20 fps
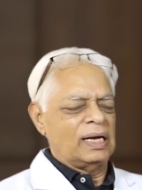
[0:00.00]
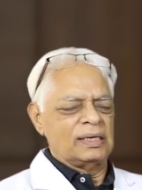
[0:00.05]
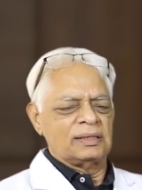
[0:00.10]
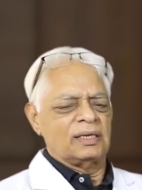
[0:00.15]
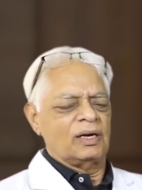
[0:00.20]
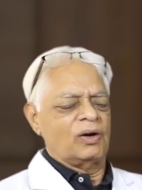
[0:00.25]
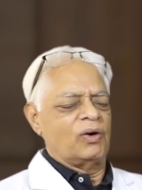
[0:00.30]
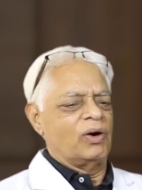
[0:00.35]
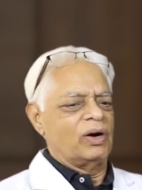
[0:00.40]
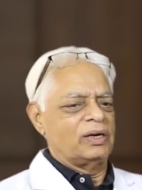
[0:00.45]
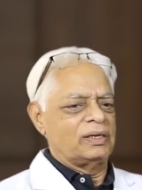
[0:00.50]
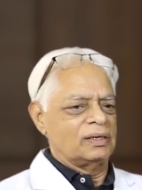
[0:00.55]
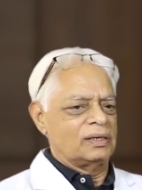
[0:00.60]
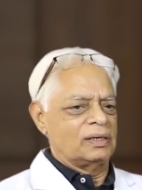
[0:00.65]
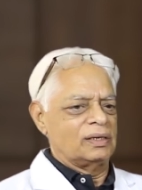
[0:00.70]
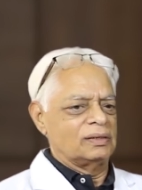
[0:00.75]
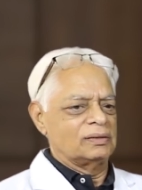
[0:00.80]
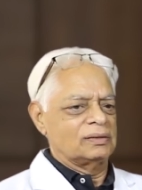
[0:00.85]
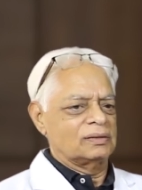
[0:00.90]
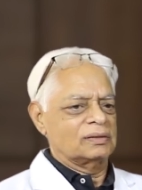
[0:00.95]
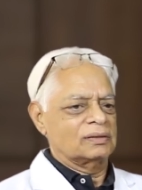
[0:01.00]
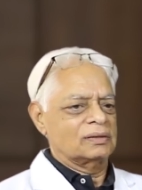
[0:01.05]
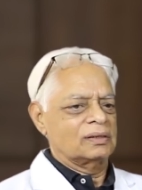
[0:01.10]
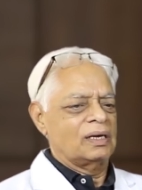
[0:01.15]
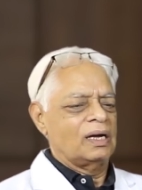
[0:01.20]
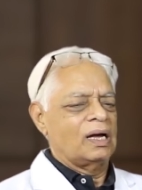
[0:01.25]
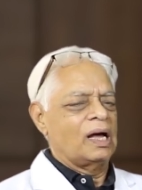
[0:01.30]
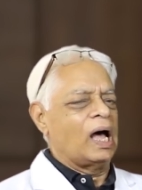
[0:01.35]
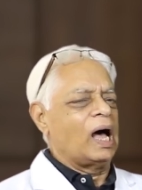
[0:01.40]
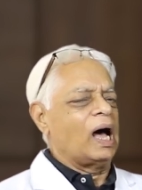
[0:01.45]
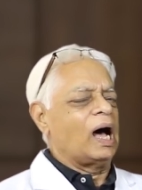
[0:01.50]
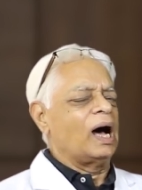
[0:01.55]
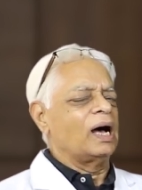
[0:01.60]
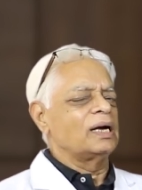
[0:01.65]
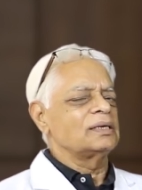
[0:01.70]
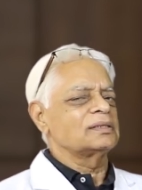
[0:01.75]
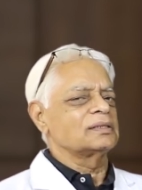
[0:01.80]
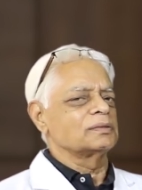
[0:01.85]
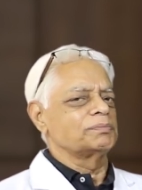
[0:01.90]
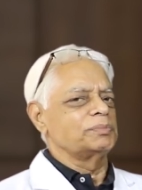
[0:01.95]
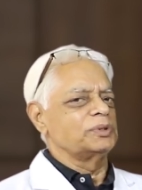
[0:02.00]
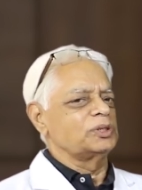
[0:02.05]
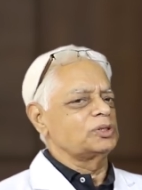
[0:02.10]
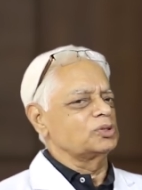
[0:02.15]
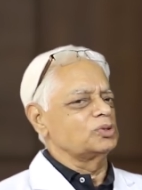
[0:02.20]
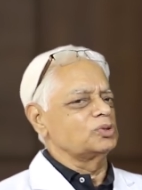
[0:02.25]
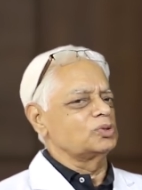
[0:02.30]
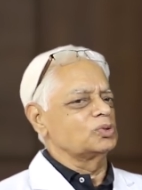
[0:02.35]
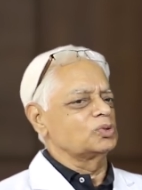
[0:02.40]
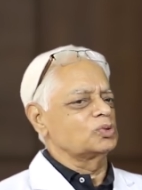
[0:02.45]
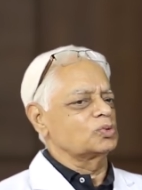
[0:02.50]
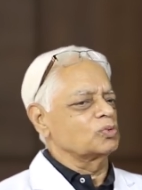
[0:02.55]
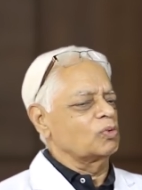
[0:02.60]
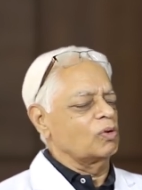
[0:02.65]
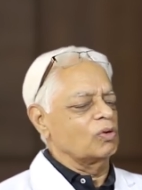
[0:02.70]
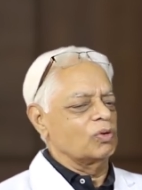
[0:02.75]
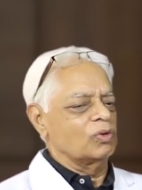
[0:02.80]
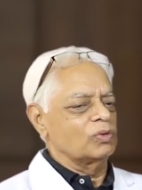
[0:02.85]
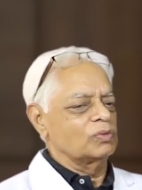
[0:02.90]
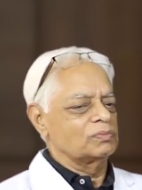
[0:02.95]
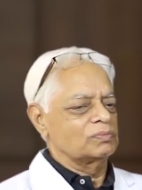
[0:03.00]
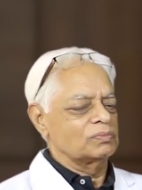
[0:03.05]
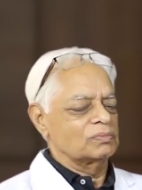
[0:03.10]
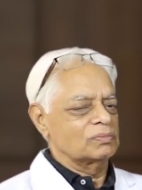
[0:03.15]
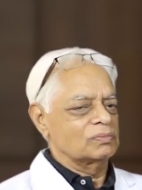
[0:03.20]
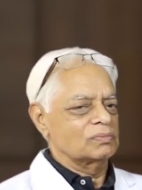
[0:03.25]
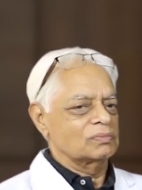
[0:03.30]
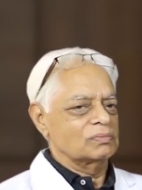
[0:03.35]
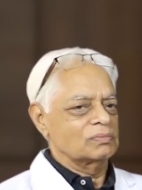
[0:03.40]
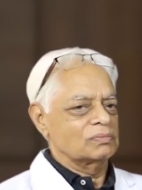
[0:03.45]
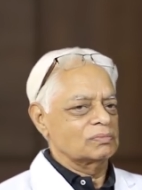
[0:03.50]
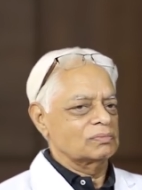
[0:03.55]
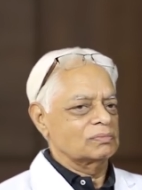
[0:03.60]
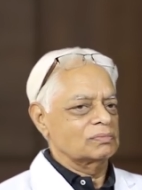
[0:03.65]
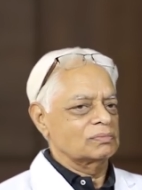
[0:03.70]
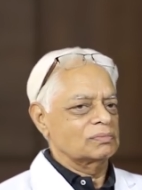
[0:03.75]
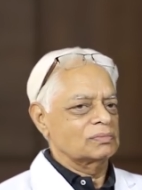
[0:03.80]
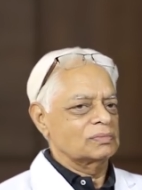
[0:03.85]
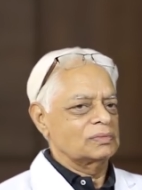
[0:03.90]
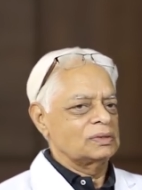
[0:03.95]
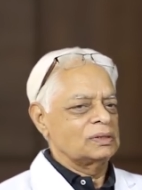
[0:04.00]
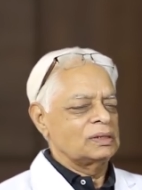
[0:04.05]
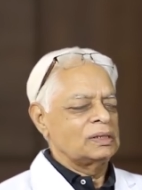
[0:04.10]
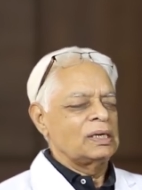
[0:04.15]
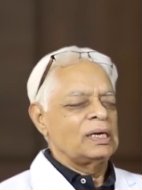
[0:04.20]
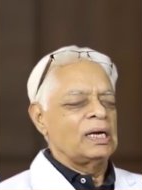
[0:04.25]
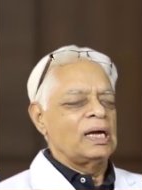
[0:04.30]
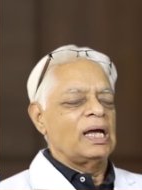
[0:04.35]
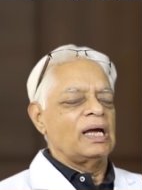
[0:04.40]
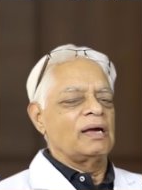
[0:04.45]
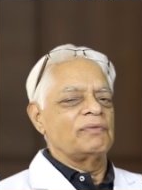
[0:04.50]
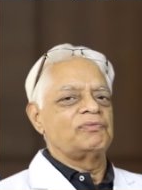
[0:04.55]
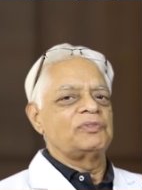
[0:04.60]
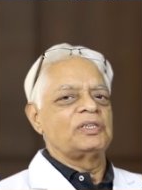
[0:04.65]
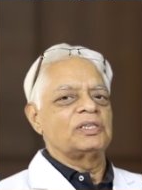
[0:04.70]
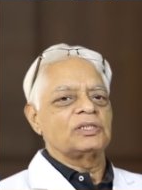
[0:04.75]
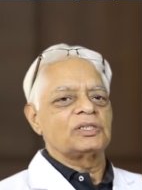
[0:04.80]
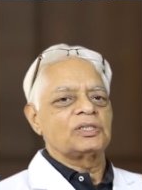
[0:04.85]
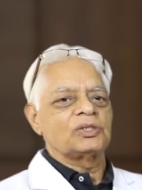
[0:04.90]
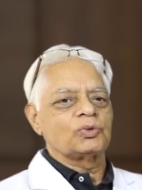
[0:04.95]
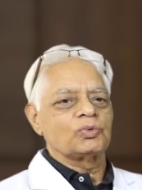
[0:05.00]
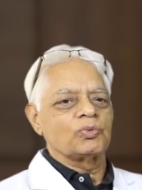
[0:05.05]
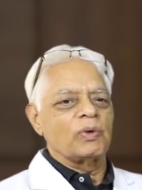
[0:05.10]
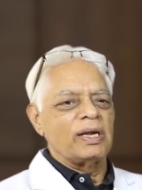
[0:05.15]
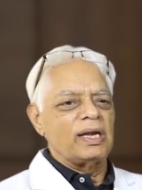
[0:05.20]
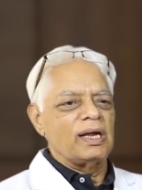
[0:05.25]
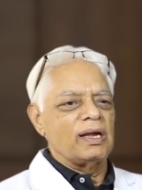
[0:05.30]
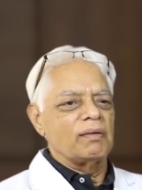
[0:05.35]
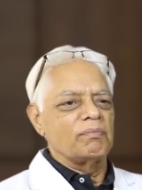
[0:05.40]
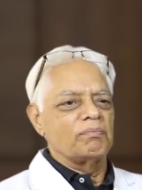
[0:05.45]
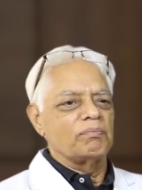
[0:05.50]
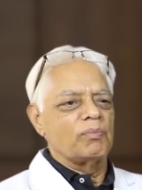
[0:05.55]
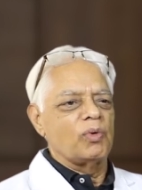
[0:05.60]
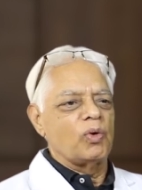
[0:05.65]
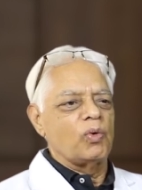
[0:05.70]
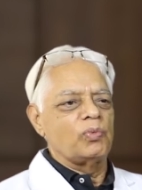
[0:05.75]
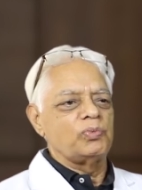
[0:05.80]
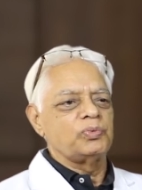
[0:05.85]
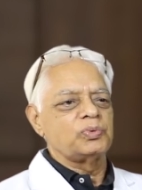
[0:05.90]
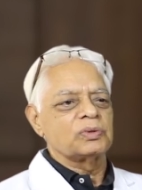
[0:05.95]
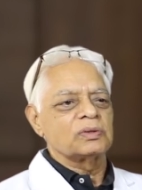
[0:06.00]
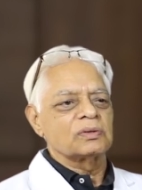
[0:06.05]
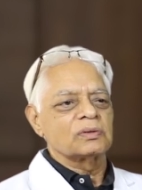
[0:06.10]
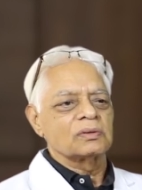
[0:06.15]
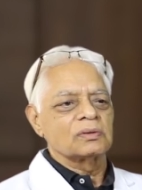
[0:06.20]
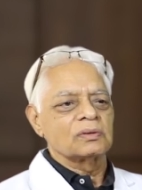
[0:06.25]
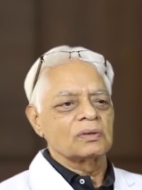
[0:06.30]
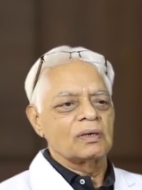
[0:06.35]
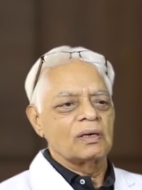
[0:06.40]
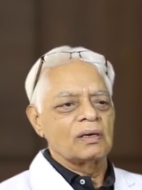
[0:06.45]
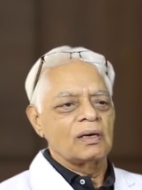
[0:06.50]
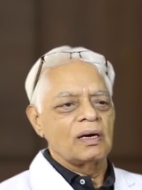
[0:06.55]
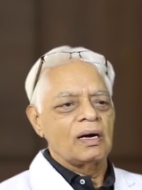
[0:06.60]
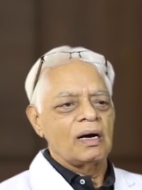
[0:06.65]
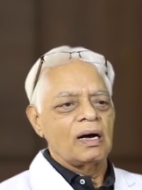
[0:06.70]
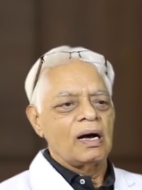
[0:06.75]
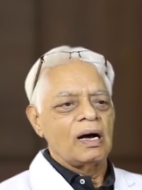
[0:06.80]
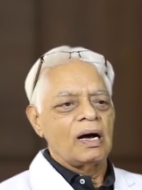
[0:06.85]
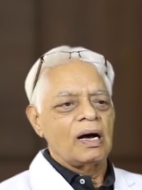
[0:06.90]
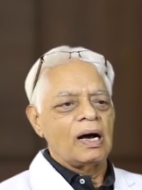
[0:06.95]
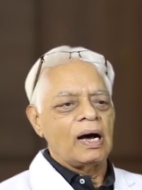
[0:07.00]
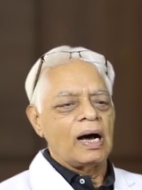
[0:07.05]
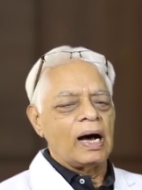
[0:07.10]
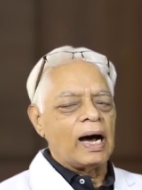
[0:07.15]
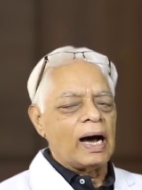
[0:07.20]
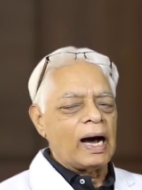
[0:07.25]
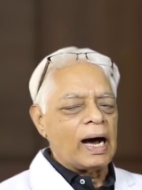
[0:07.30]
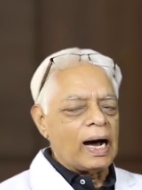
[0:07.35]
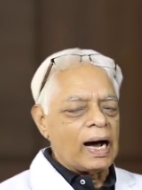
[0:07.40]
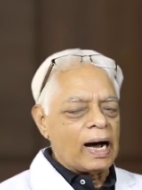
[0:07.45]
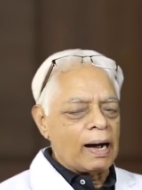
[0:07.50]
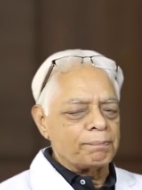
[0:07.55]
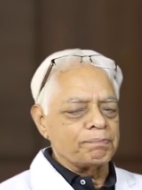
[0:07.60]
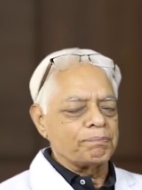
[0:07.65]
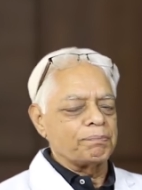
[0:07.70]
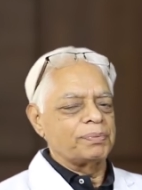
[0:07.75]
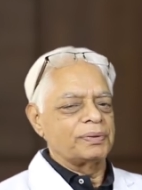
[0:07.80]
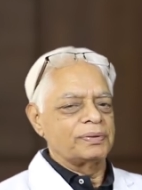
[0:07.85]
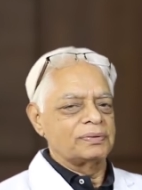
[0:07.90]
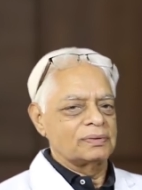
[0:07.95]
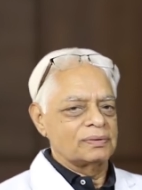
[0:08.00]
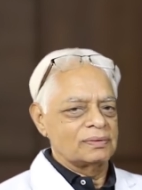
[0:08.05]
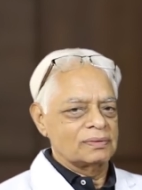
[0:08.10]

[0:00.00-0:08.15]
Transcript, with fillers: as a goiter is, ask the patient to swallow. If the swelling moves up